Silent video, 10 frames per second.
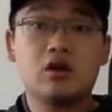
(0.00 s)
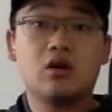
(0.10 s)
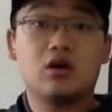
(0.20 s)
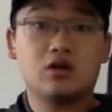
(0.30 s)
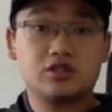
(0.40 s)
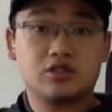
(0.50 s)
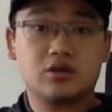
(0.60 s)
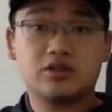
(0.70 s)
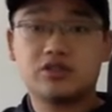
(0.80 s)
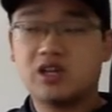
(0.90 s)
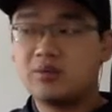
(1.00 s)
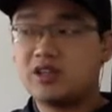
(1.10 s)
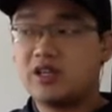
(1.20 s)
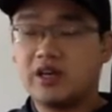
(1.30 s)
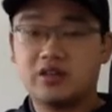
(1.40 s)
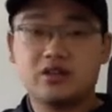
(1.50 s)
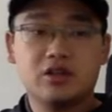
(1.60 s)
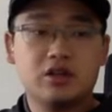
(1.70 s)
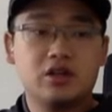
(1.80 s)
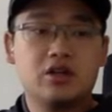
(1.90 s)
Also, on your dominant hand,
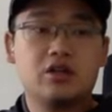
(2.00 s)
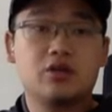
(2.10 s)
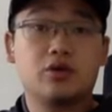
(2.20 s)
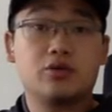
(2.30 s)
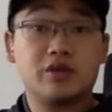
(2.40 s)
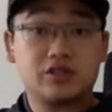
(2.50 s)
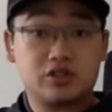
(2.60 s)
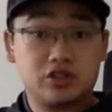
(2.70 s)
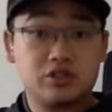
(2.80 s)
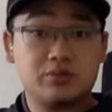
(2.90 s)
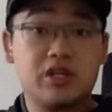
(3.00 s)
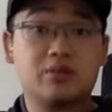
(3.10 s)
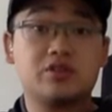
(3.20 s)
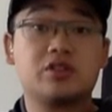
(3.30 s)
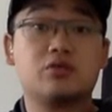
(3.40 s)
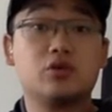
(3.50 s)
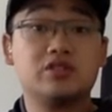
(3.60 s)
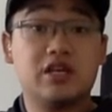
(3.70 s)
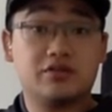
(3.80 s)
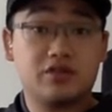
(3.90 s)
your wrist should be able to
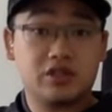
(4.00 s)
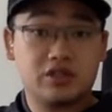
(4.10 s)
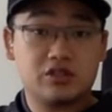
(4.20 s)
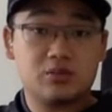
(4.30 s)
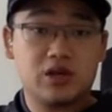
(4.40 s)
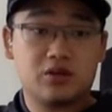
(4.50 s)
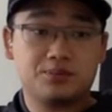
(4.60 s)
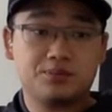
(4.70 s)
rotate freely as well.